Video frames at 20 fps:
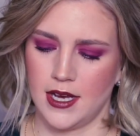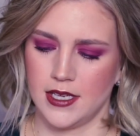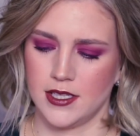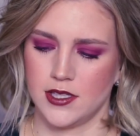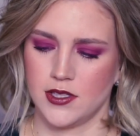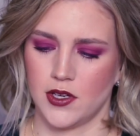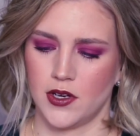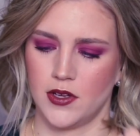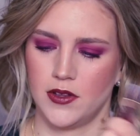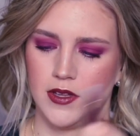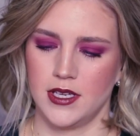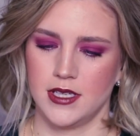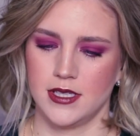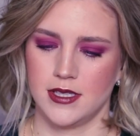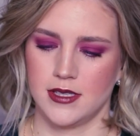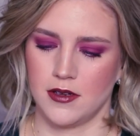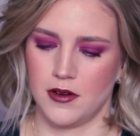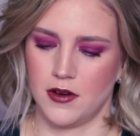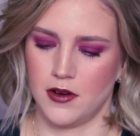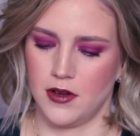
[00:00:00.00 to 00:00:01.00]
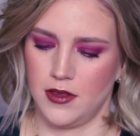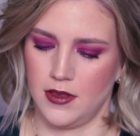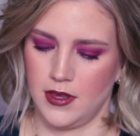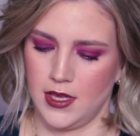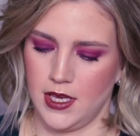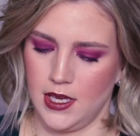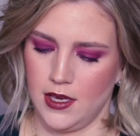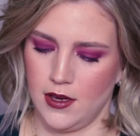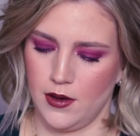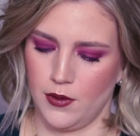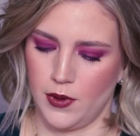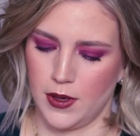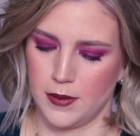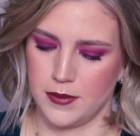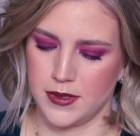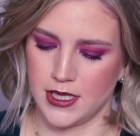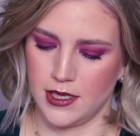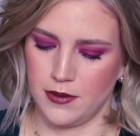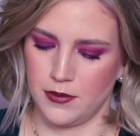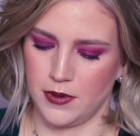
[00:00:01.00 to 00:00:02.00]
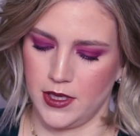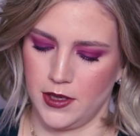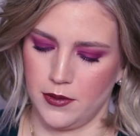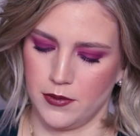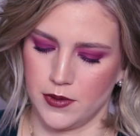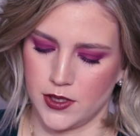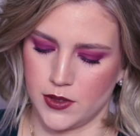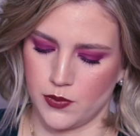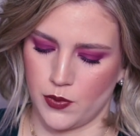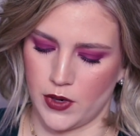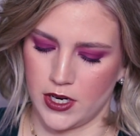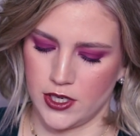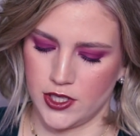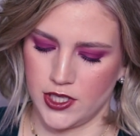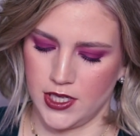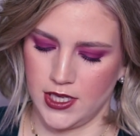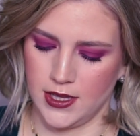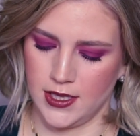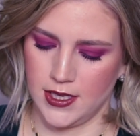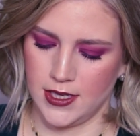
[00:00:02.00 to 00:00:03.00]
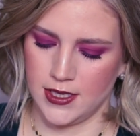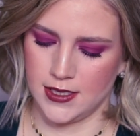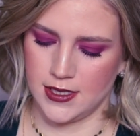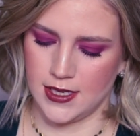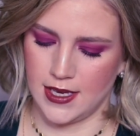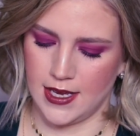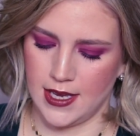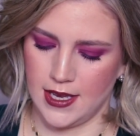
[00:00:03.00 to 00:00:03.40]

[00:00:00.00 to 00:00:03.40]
I saw this on the website when they were swatching this,